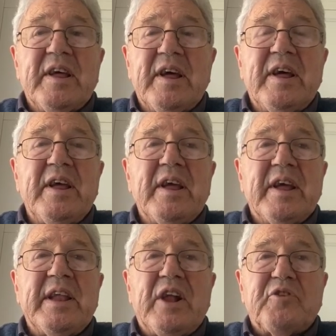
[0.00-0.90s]

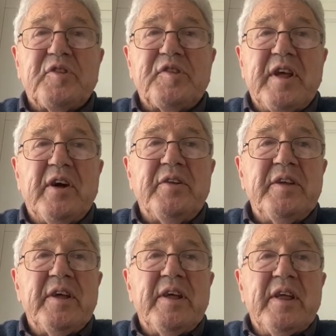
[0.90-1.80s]
an ultrasound.
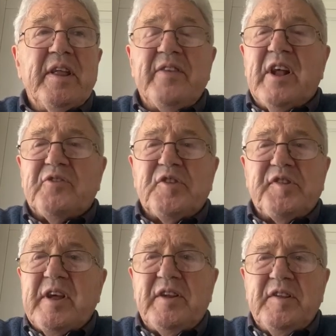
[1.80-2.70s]
The
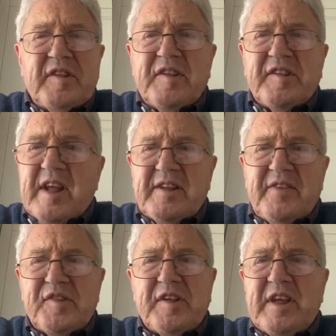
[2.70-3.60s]
ultrasound is exactly
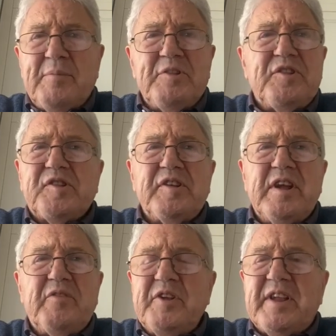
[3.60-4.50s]
the same as you see
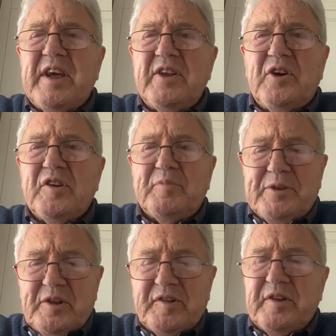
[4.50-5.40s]
every day in
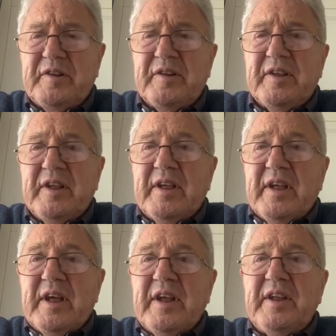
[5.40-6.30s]
hospitals and
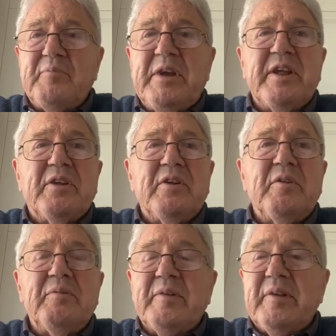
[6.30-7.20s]
in
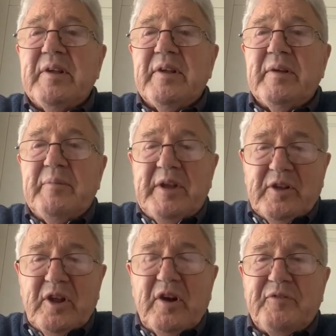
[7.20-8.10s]
medical
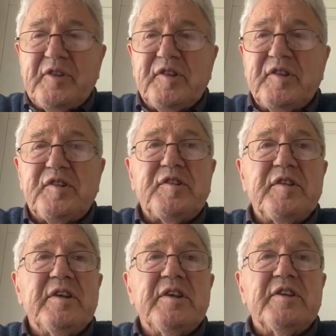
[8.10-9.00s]
offices
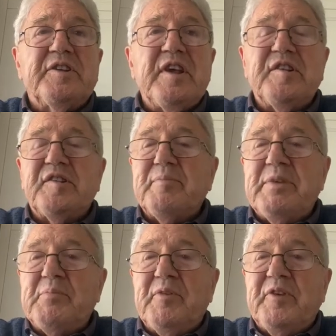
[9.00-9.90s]
to test
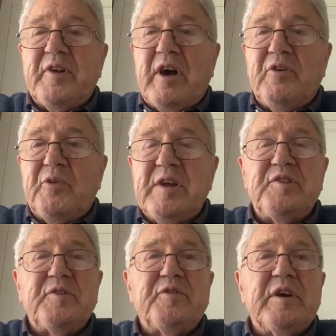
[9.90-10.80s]
people for a whole
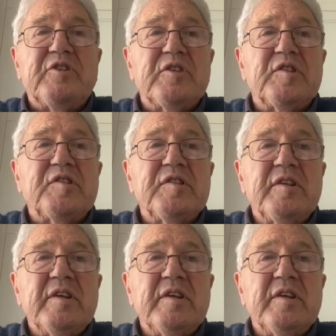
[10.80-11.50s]
range of functions.